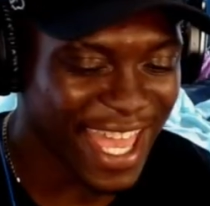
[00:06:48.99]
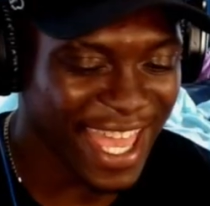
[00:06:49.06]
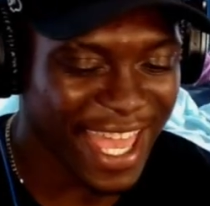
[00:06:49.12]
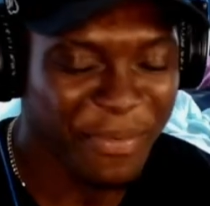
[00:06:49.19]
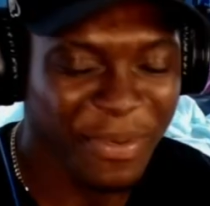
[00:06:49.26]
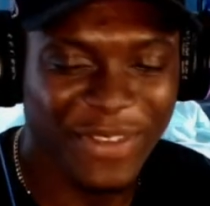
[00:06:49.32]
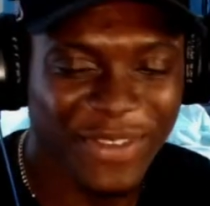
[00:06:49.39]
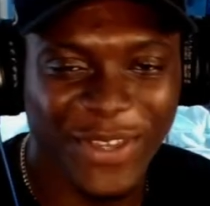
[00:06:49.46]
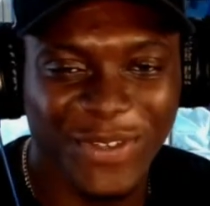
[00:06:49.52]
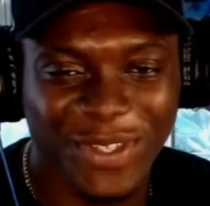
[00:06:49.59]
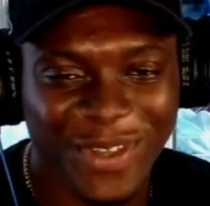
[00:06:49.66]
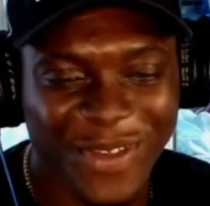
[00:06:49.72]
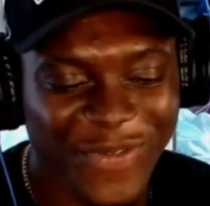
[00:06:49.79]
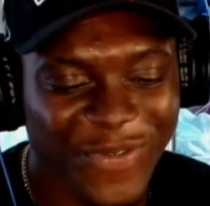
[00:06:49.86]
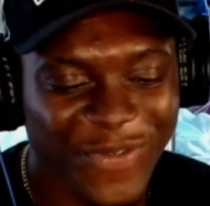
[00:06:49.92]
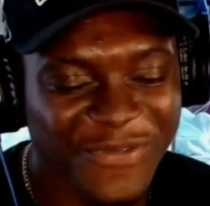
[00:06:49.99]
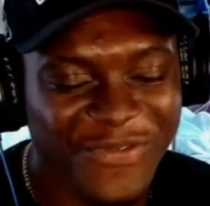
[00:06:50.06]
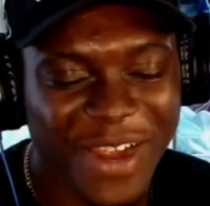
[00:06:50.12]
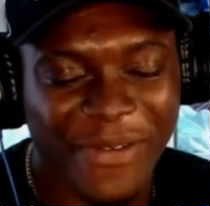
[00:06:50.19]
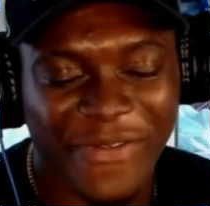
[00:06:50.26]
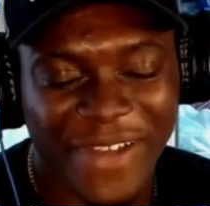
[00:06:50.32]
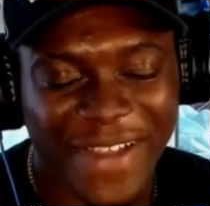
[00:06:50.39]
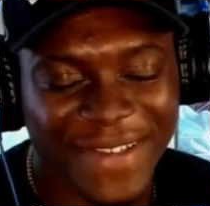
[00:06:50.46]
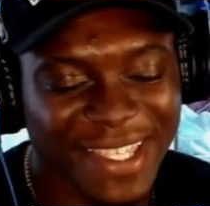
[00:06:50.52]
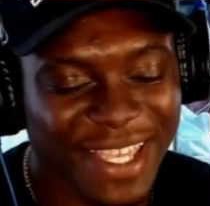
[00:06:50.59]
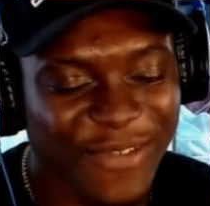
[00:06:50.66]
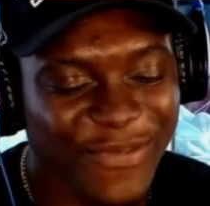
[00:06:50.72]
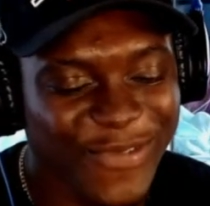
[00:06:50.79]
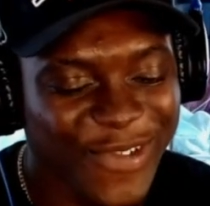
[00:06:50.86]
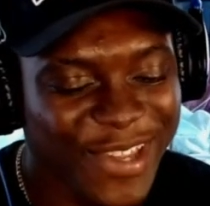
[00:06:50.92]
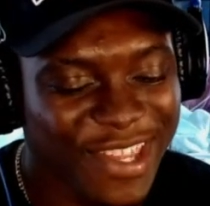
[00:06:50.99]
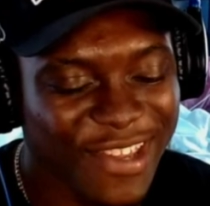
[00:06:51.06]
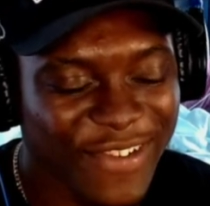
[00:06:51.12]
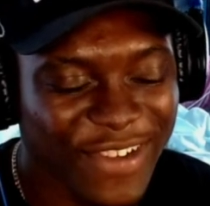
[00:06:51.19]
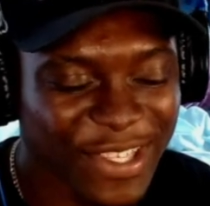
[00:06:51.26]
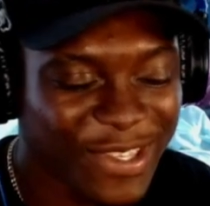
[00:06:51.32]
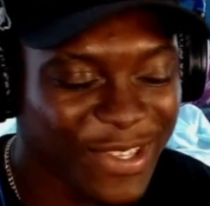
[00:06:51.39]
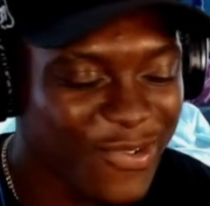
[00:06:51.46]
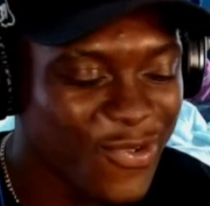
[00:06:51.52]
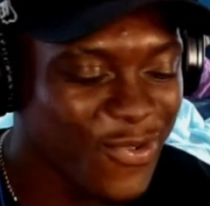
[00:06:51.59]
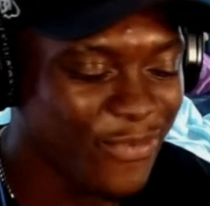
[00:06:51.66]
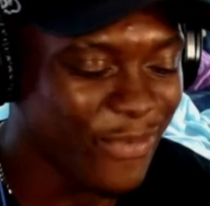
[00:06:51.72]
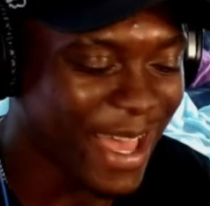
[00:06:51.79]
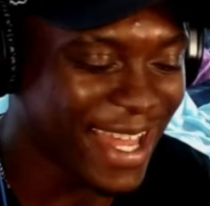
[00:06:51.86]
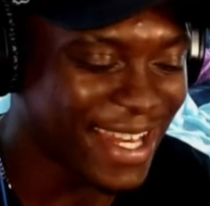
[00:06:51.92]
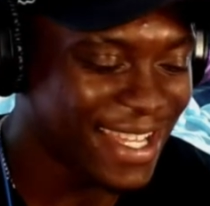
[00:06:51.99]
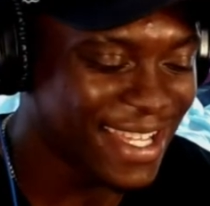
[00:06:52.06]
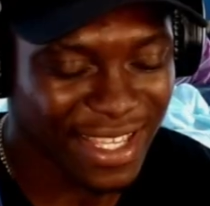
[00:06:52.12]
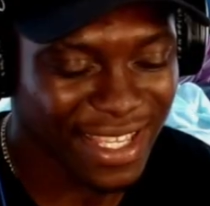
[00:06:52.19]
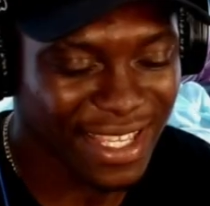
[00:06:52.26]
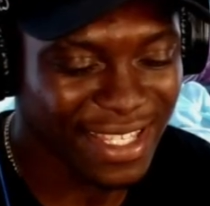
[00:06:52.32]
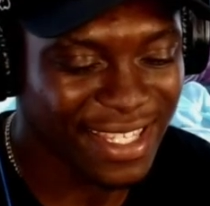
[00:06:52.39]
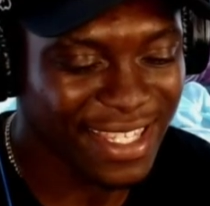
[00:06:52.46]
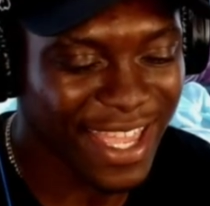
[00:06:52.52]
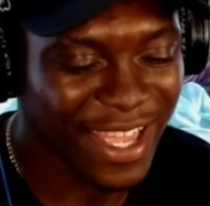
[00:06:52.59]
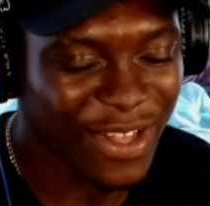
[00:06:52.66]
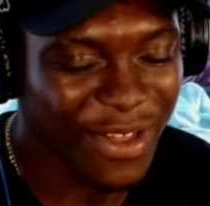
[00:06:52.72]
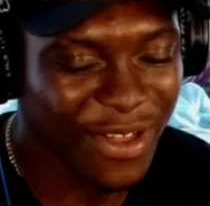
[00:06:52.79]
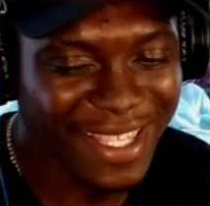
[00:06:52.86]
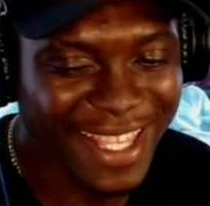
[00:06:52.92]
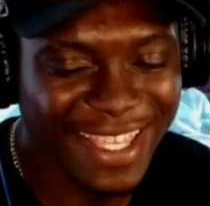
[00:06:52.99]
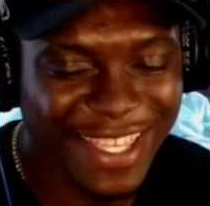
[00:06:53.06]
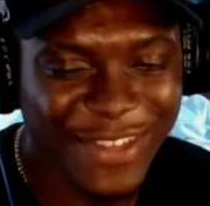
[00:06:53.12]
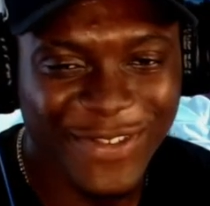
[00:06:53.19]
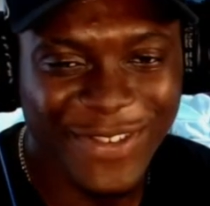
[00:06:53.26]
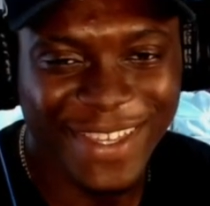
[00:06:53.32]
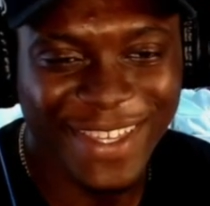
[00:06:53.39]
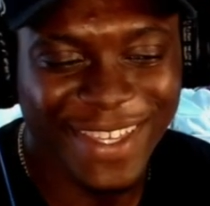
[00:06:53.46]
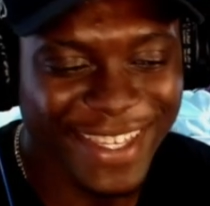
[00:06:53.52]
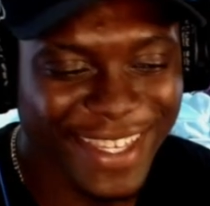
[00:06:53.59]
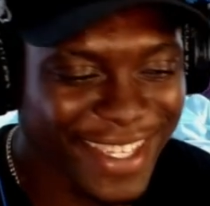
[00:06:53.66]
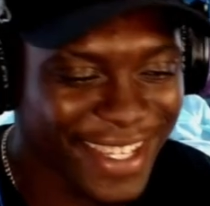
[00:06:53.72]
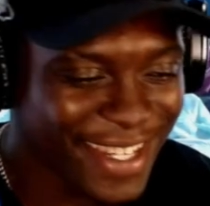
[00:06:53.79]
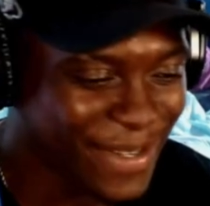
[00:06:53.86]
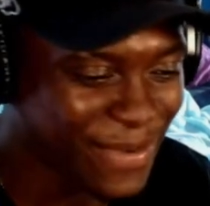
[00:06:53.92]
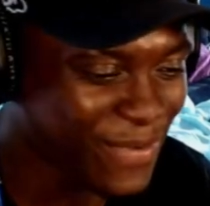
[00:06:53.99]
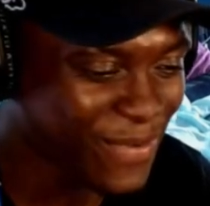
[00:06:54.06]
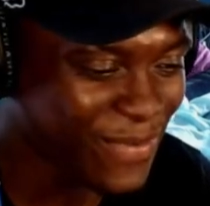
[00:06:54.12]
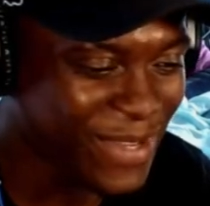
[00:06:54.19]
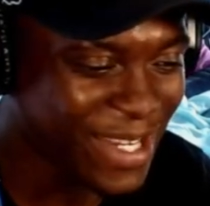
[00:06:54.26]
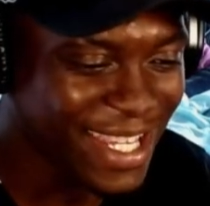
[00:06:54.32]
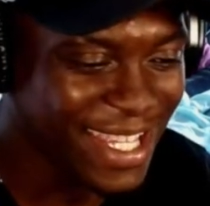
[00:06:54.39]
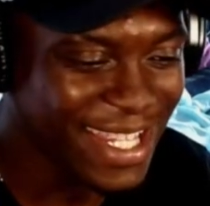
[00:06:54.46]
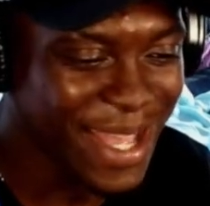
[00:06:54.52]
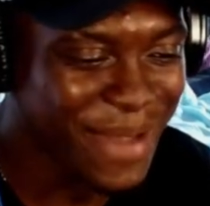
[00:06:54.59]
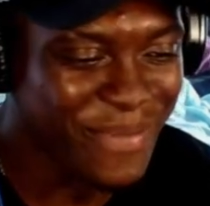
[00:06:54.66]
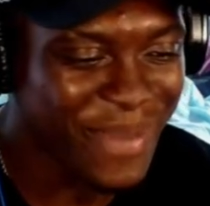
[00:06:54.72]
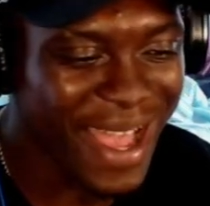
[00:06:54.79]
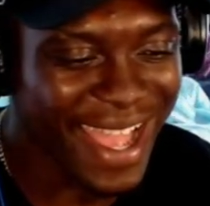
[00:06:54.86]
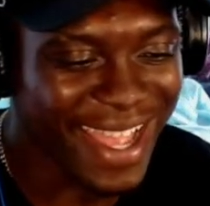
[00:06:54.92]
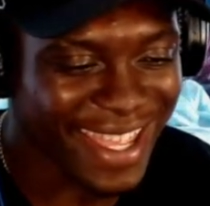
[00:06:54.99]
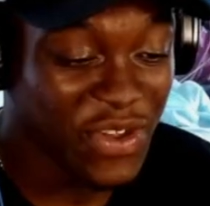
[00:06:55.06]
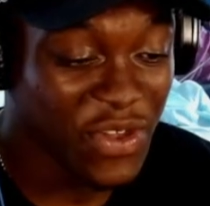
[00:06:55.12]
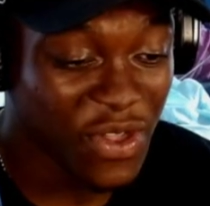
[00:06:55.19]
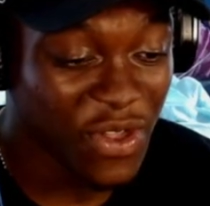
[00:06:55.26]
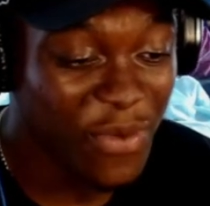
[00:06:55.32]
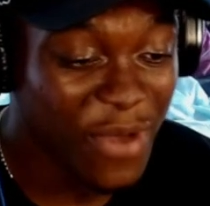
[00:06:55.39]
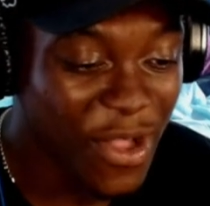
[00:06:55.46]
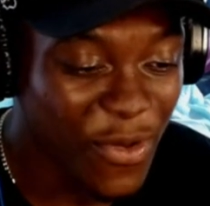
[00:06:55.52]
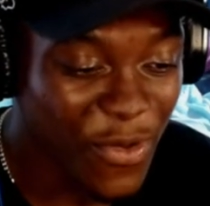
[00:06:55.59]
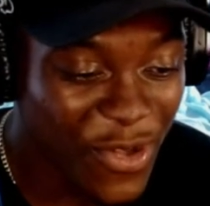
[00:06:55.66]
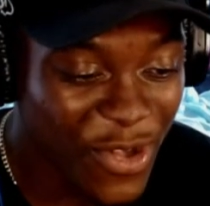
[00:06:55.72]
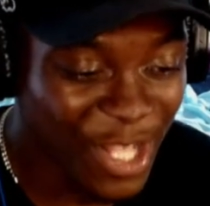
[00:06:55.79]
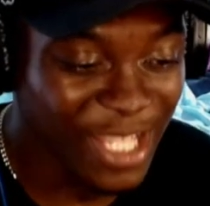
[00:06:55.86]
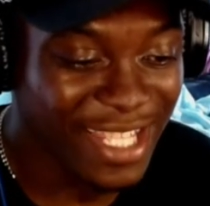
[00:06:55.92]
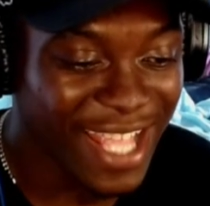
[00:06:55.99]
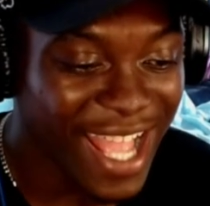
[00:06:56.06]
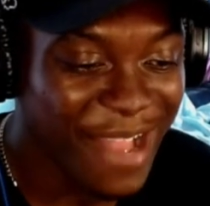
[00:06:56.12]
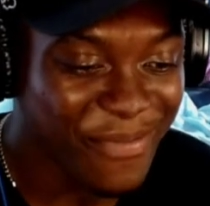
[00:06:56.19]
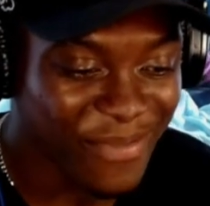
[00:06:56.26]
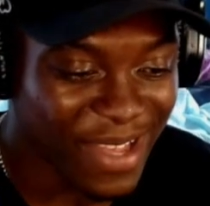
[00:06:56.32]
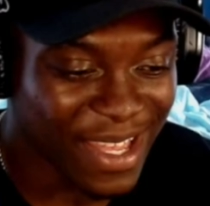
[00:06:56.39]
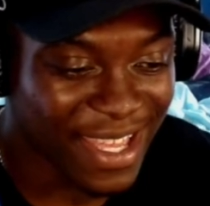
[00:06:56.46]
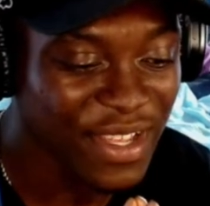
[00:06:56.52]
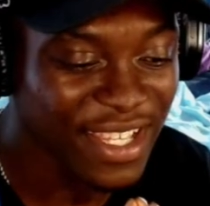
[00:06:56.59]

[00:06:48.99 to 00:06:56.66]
Episodes don't feel right without seeing Rukia in school, man. Saying, Kamasaki-kun, we need that back. Well, goddamn.